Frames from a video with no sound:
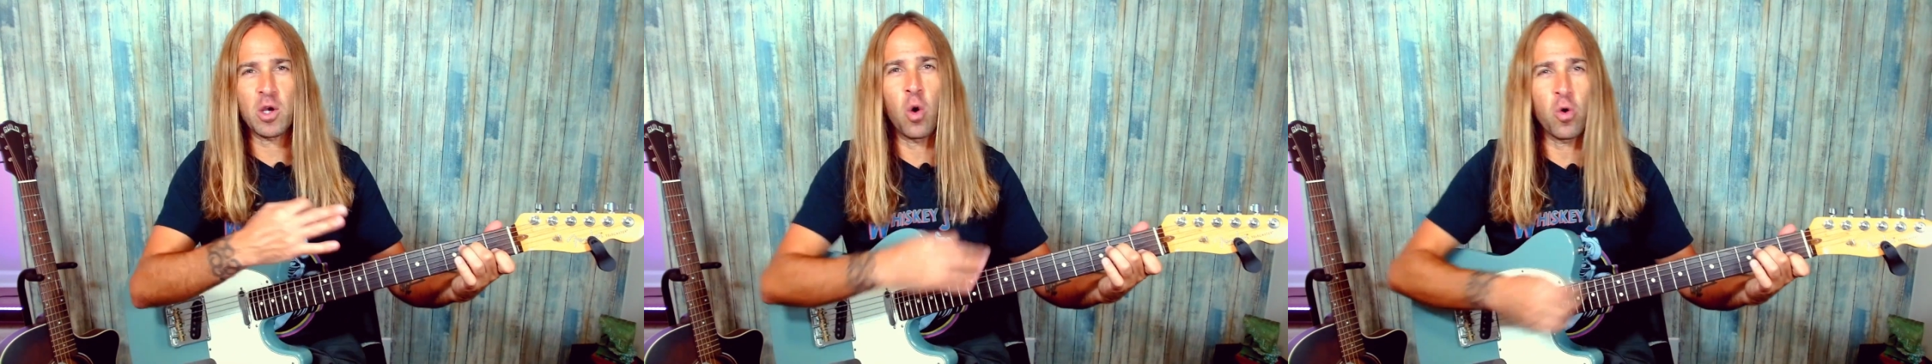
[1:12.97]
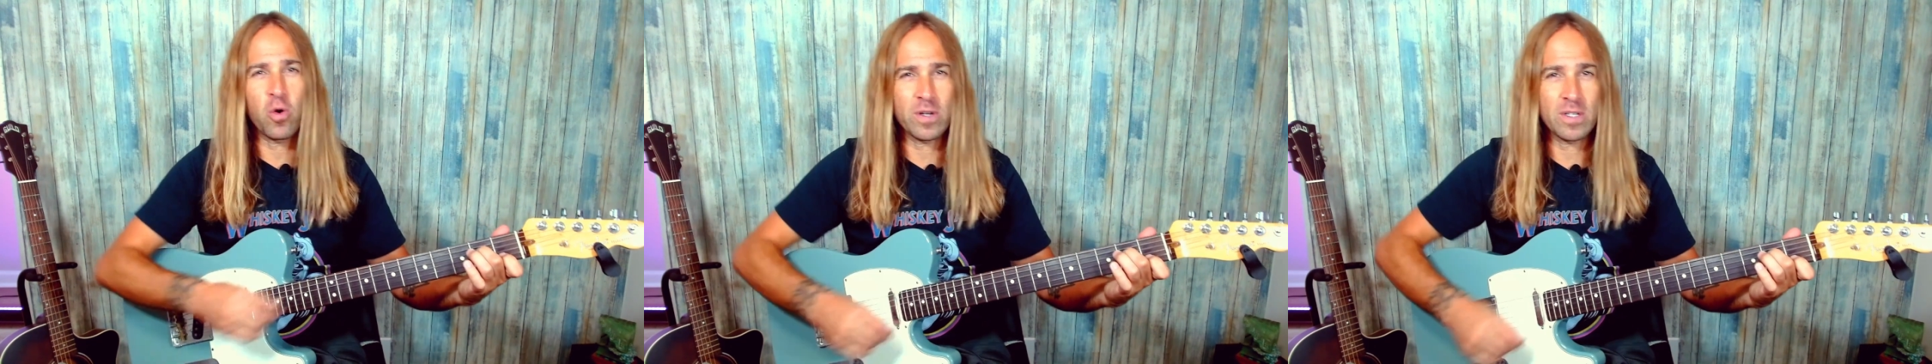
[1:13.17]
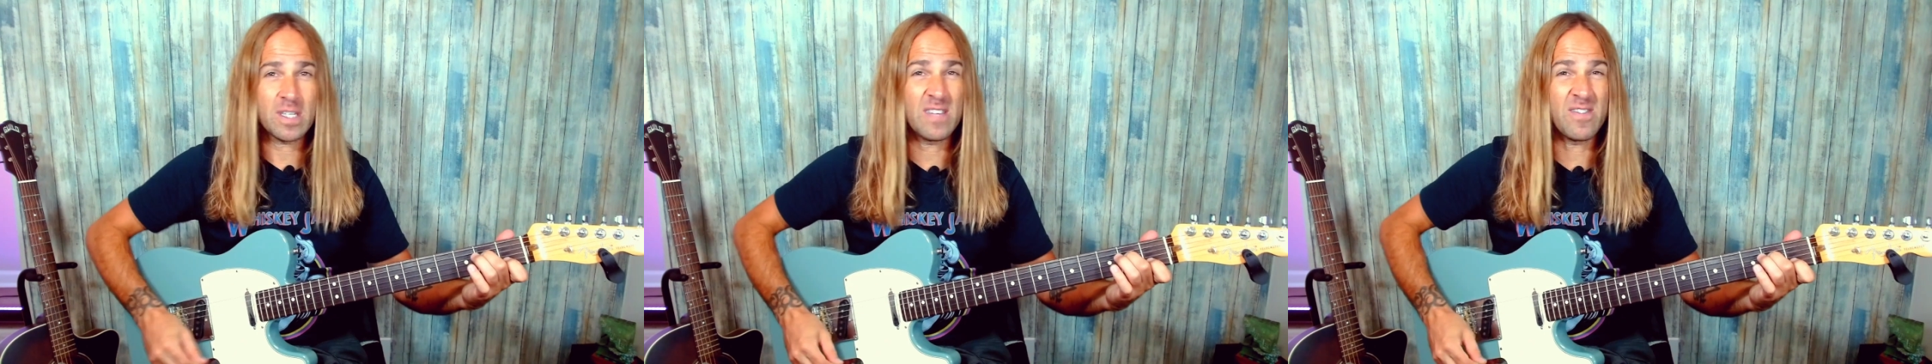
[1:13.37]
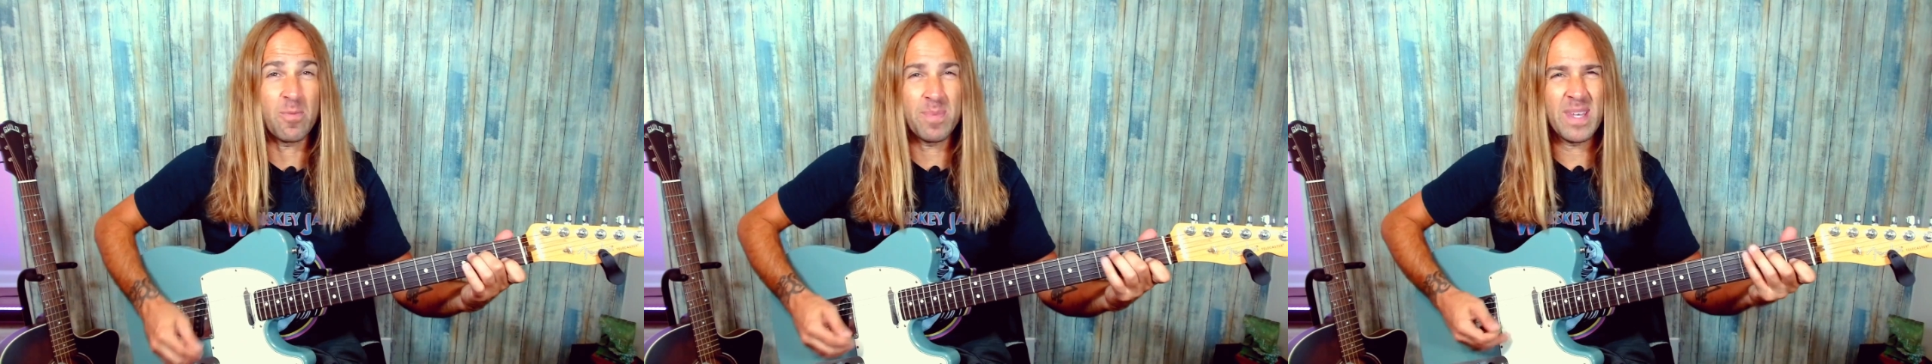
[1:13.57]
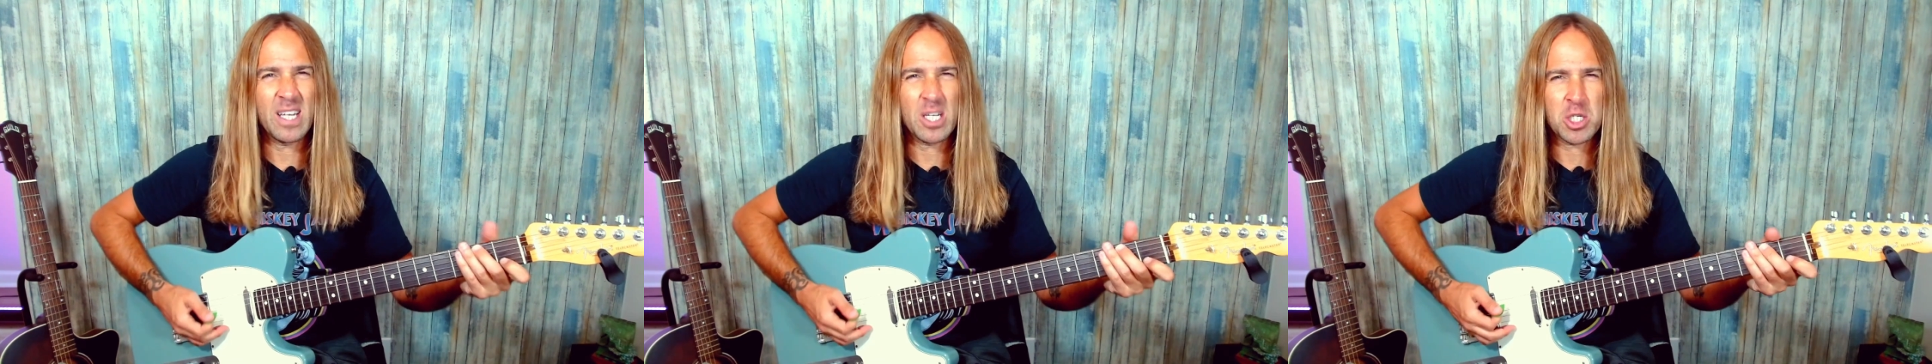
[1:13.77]
chord instead of
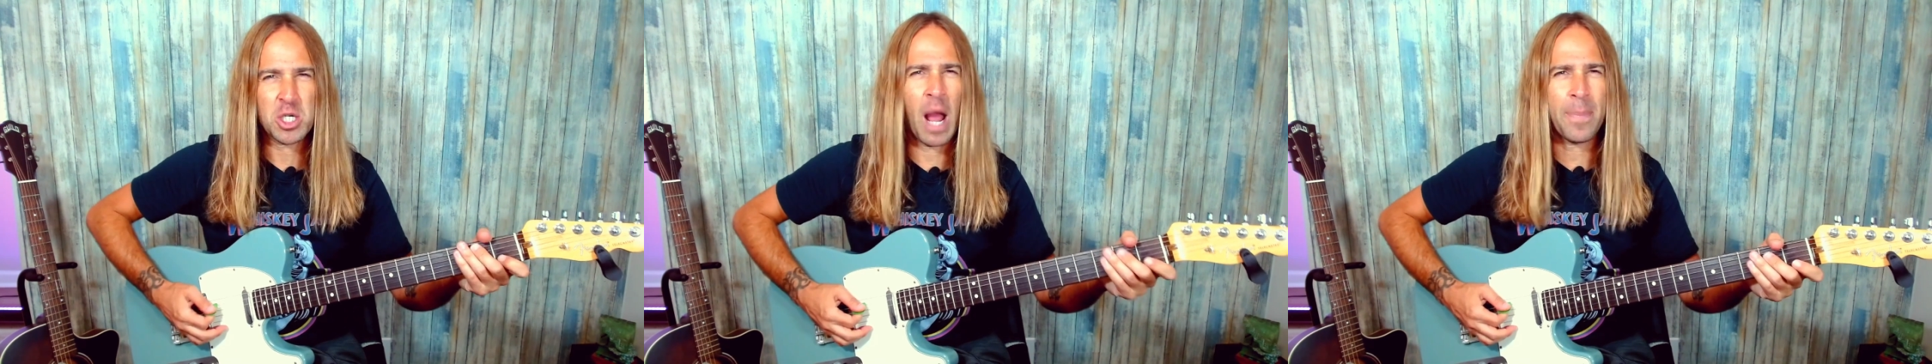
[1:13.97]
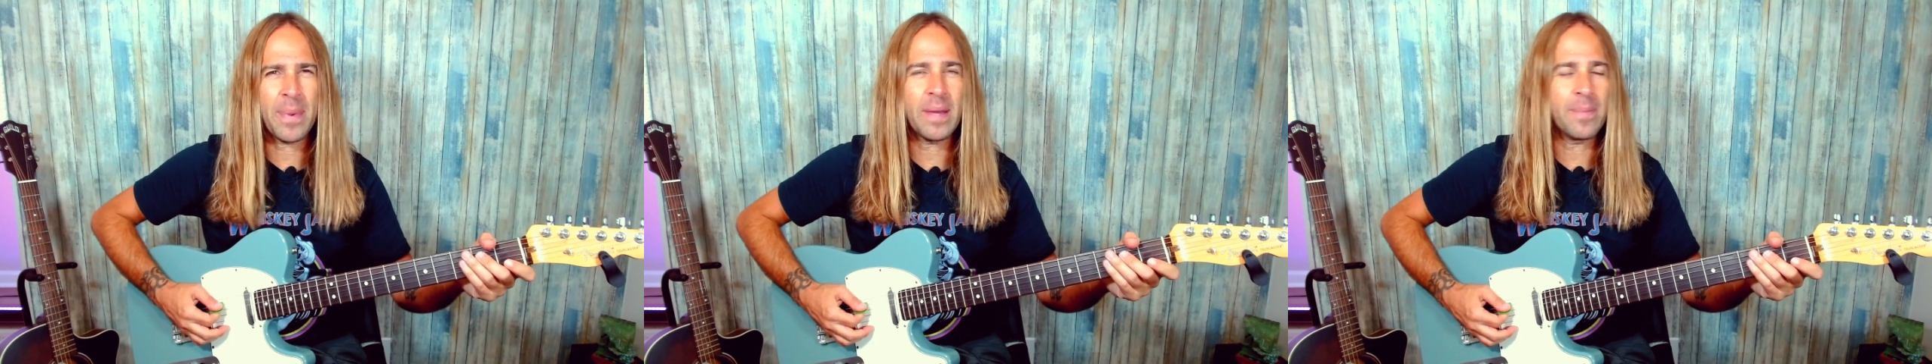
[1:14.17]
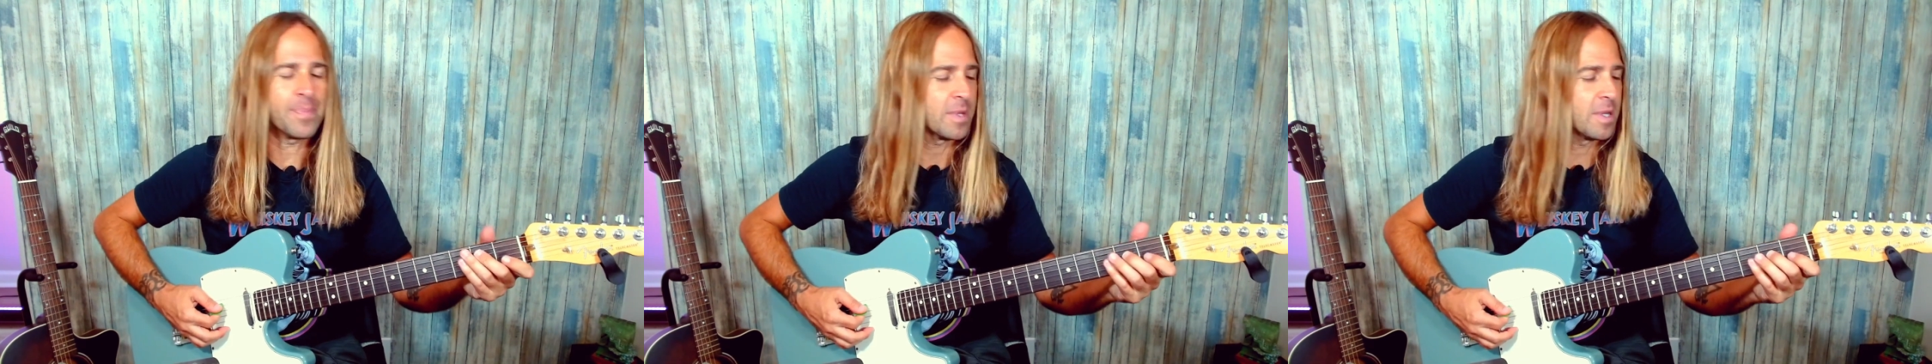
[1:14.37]
it being choppy.